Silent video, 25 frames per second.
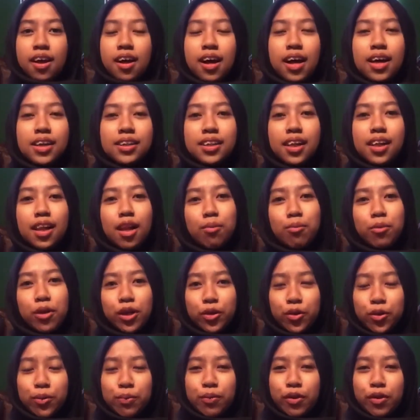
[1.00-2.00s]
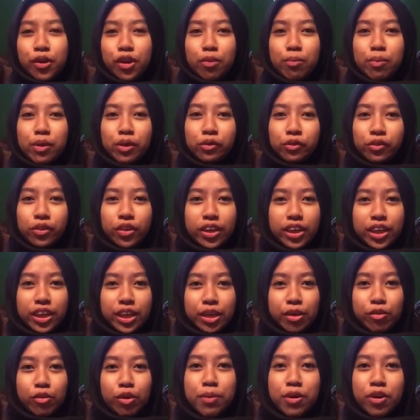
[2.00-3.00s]
Assalamualaikum
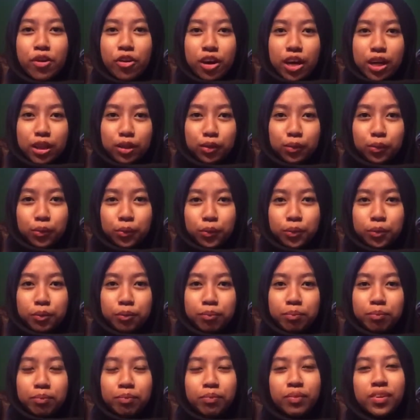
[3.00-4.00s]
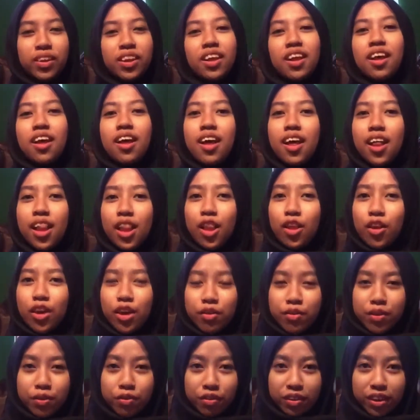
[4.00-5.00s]
warahmatullahi wabarakatuh. Hello
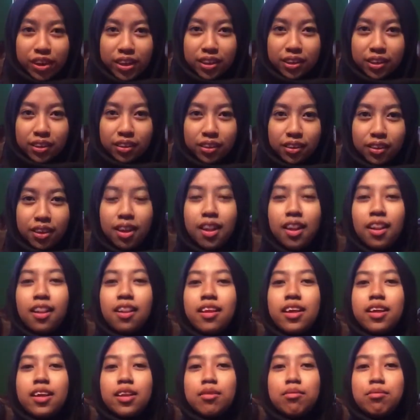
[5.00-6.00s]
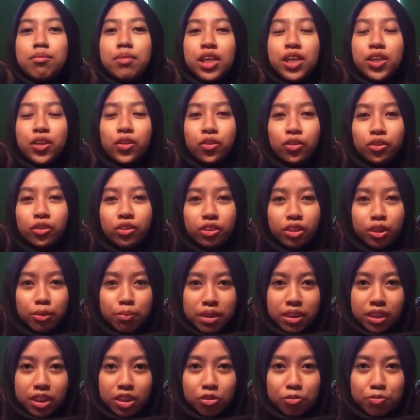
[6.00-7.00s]
everyone. Let me introduce
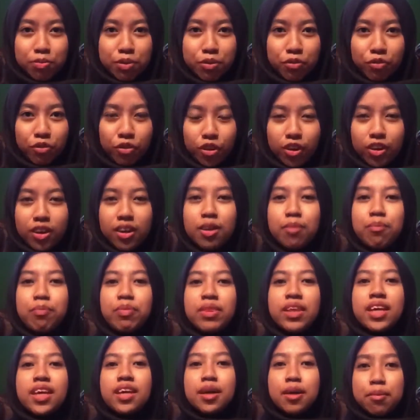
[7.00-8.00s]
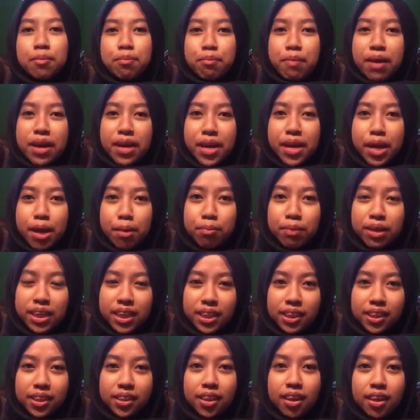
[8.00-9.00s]
myself before. My name
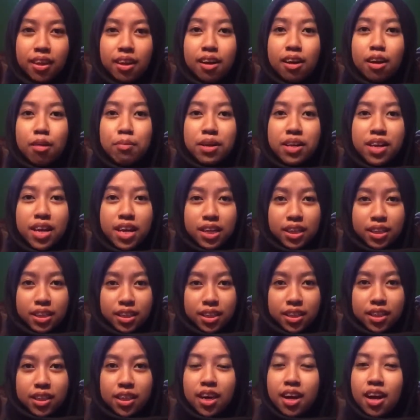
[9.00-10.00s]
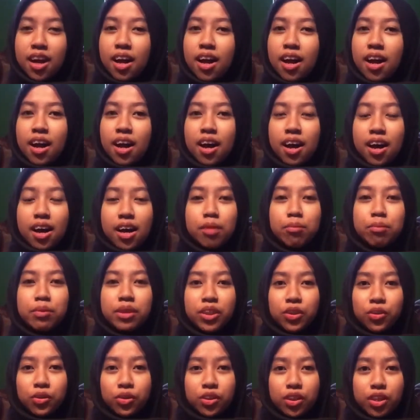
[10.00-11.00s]
is Ramadhani. I am a
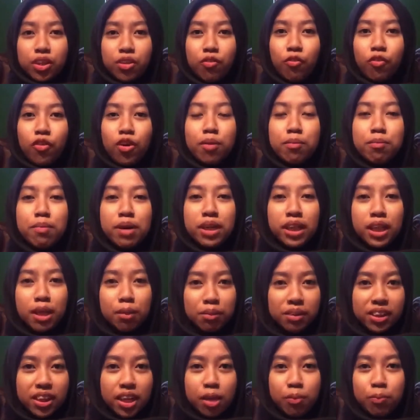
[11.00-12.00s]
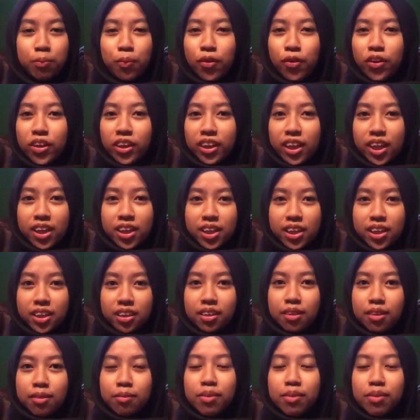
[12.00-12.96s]
student from Batam State Polytechnic.